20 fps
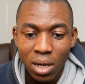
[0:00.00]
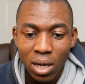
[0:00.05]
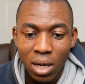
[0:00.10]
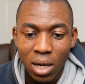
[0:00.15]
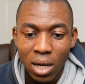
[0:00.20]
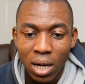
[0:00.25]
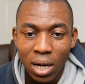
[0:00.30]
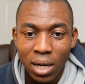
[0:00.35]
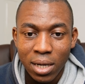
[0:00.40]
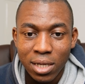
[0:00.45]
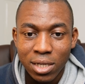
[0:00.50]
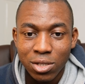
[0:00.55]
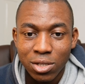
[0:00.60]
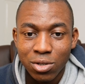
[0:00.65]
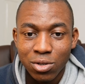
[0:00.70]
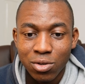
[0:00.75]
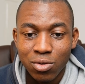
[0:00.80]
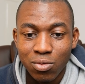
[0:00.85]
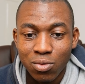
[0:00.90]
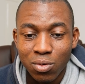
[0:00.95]
and there's
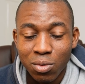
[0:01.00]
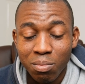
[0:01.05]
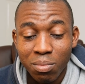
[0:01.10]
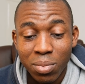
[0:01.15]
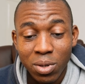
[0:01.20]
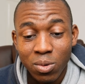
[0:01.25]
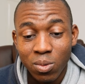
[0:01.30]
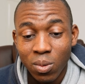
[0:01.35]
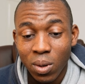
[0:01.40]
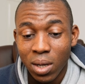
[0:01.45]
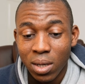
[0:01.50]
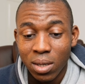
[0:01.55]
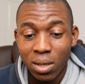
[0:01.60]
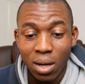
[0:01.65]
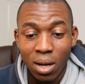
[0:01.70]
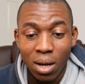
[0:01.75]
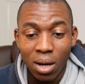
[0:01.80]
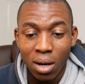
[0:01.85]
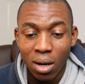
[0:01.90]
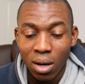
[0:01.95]
just rook b1.
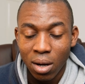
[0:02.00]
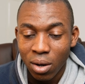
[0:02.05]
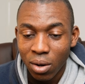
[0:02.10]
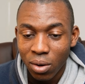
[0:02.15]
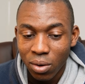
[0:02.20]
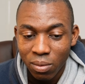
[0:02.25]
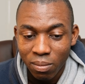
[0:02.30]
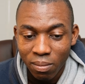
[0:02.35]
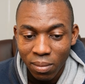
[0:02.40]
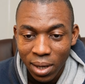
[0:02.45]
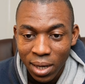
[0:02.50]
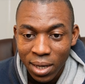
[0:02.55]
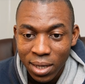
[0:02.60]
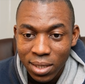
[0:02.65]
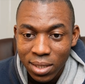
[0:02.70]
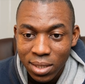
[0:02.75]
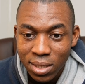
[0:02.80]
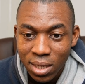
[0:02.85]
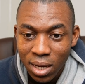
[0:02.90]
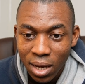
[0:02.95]
Oh my
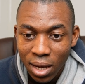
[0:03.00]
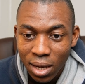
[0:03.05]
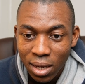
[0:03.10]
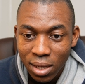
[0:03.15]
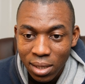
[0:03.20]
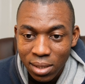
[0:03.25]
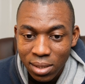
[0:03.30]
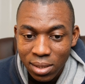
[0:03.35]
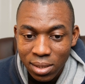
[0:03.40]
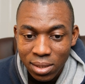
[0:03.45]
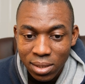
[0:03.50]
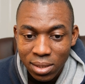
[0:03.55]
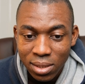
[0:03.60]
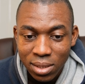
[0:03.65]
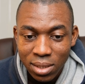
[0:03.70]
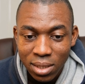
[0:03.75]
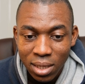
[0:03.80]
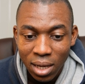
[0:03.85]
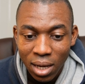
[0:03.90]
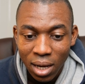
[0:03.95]

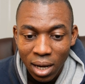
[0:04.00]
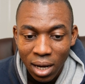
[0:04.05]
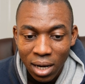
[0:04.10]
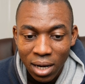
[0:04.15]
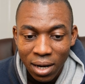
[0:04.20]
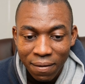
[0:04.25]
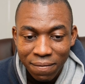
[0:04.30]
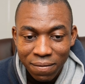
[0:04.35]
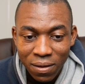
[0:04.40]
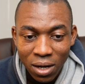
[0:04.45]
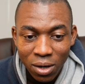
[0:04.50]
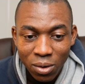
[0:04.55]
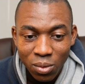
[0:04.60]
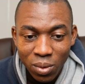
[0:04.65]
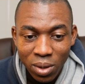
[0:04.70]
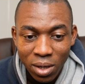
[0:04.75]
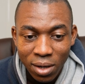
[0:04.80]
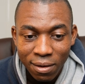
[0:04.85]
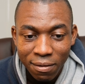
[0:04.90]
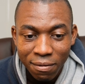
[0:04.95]
days. And after
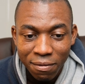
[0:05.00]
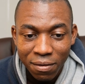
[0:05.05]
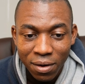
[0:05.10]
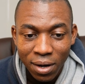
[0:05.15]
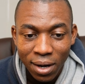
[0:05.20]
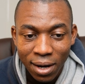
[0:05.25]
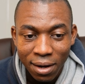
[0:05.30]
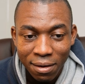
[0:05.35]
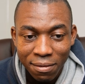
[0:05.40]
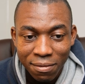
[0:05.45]
queen e5,